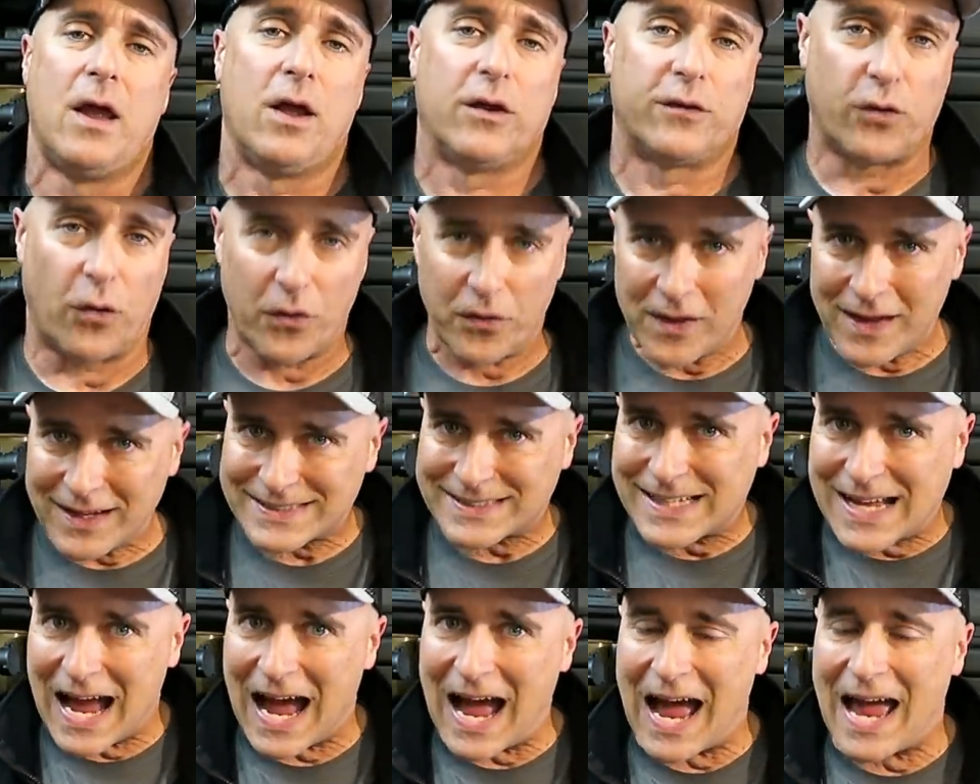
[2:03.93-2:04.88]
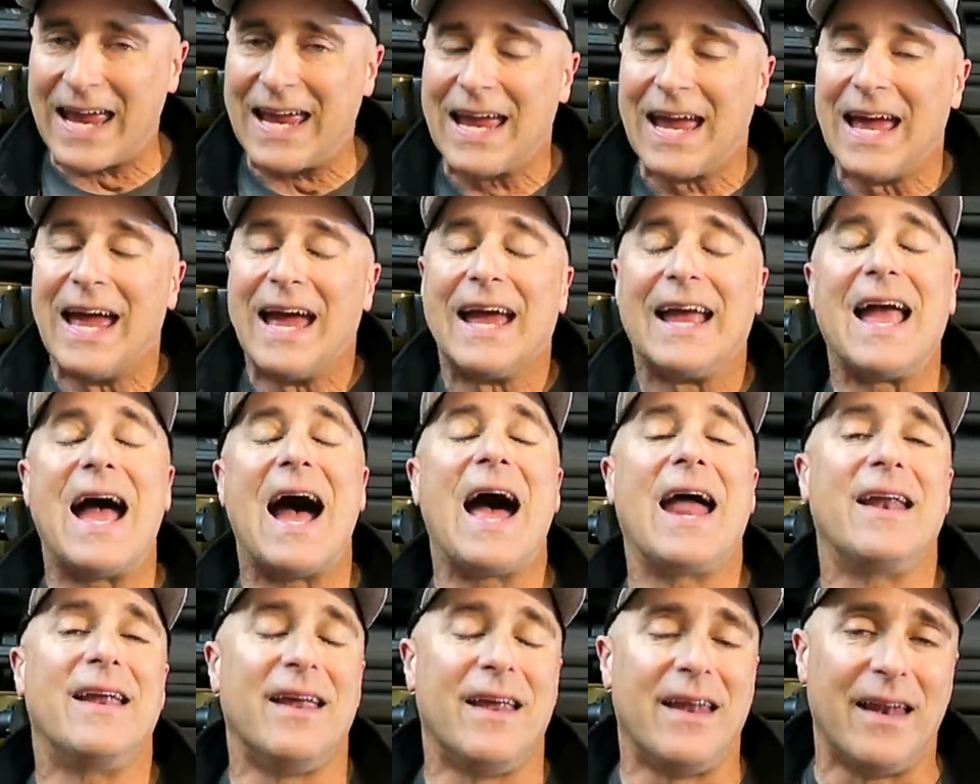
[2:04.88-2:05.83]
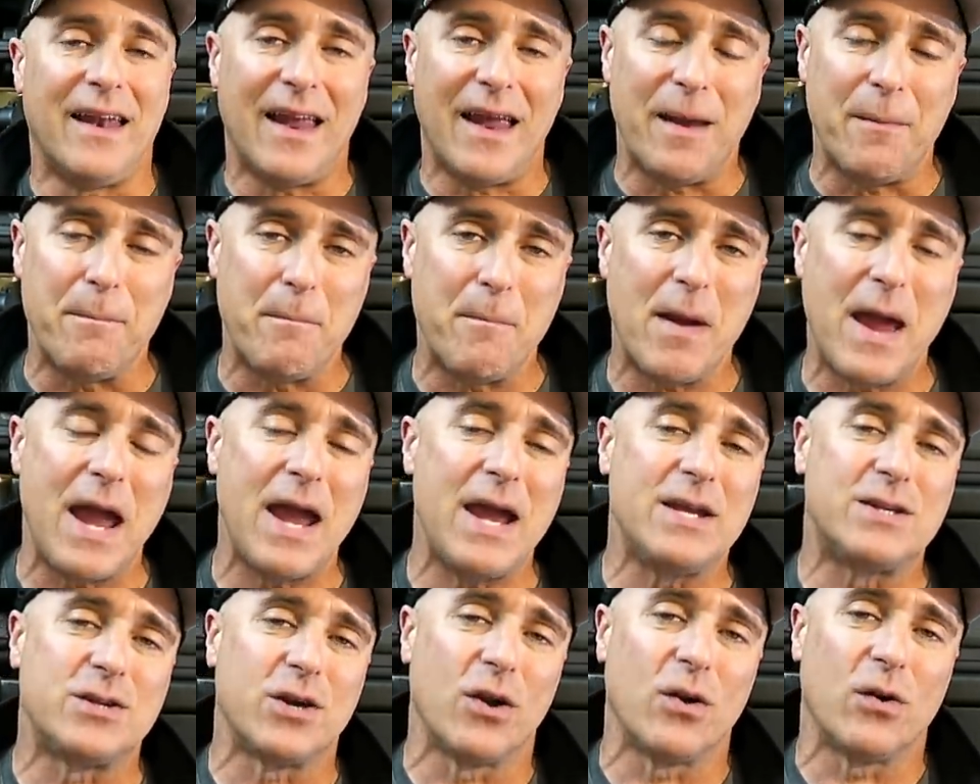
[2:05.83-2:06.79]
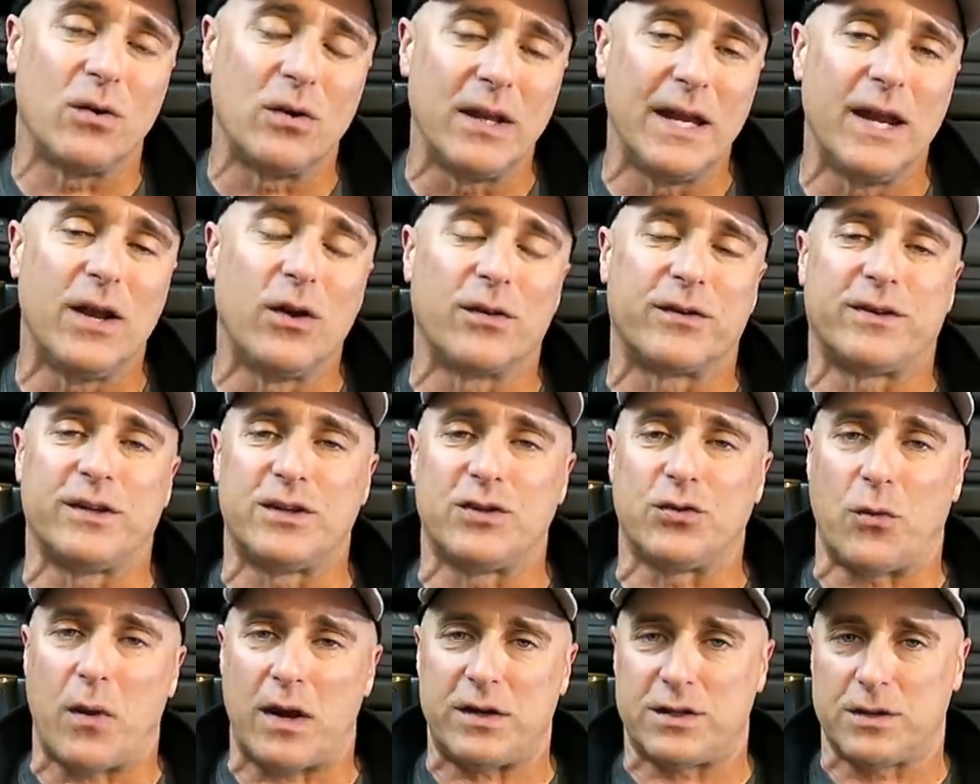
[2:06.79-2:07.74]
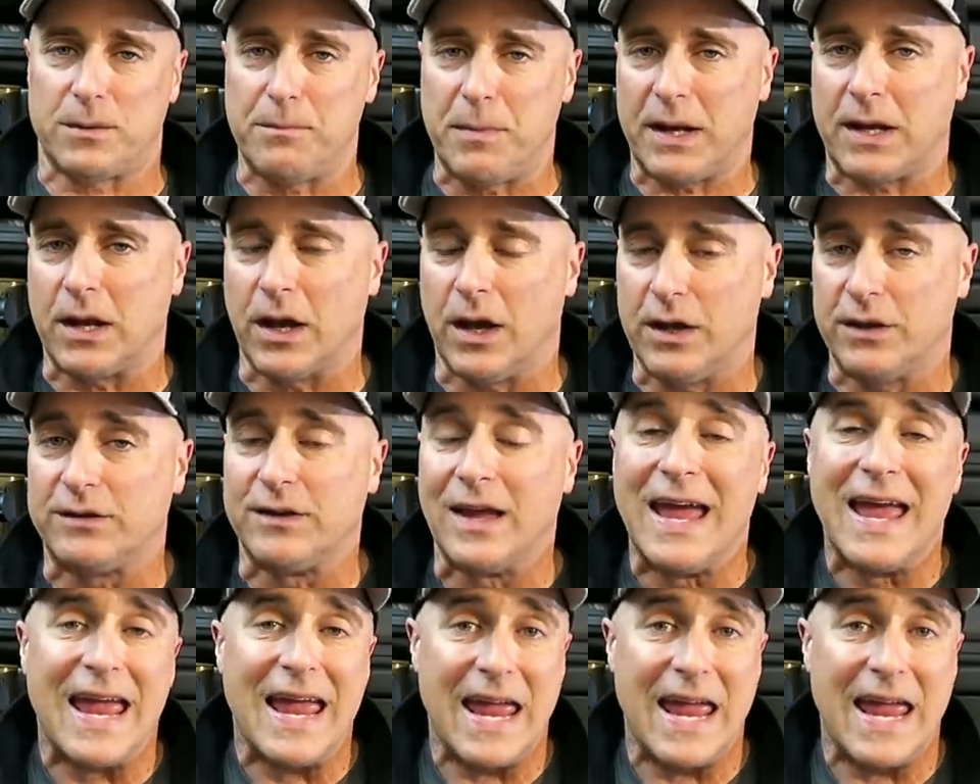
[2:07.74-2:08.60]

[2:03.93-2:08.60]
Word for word: So this guy got in a major legal situation because